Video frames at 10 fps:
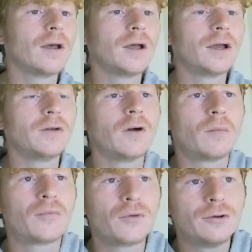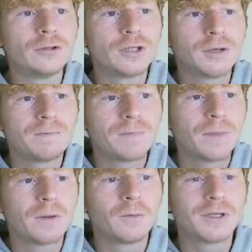You've got Bruiser,
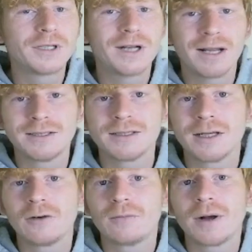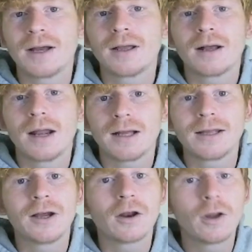which cleanses itself by
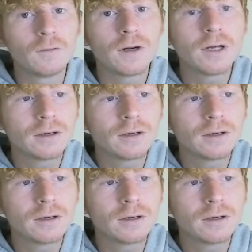collecting a clover.